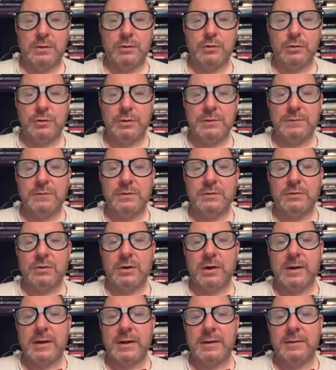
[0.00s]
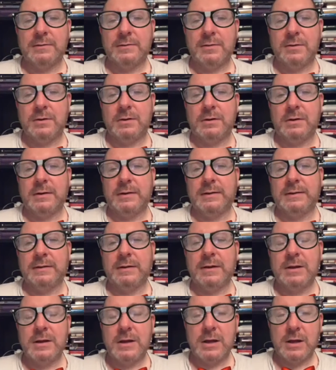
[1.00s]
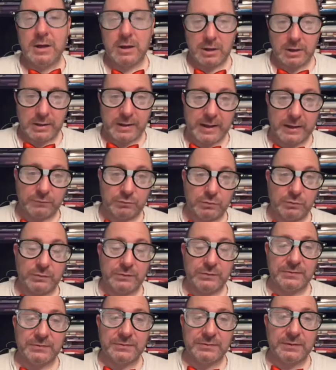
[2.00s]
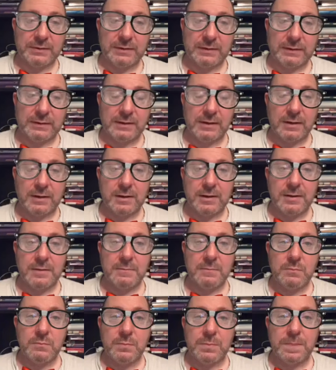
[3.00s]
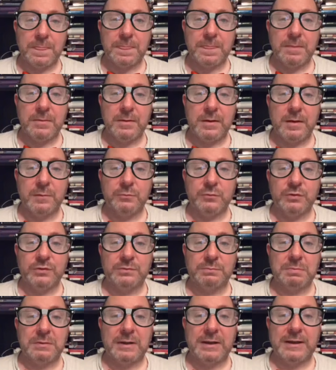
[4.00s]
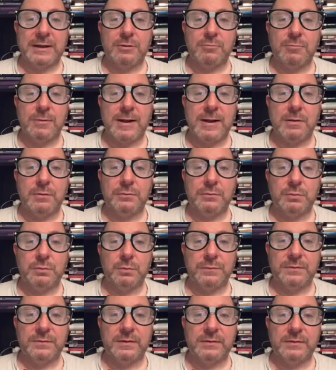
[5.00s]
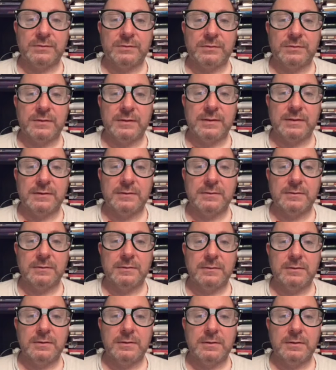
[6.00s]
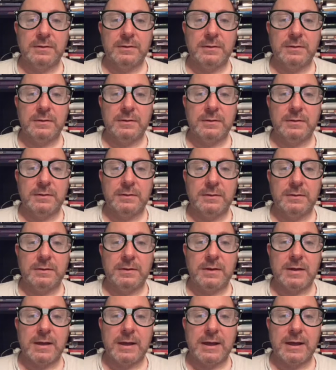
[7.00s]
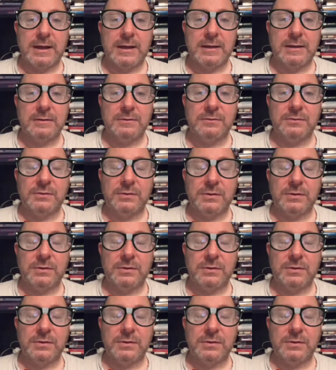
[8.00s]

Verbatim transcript: Good evening, Diane. Hi. I, as you can see, um, I'm just playing around with this thing. And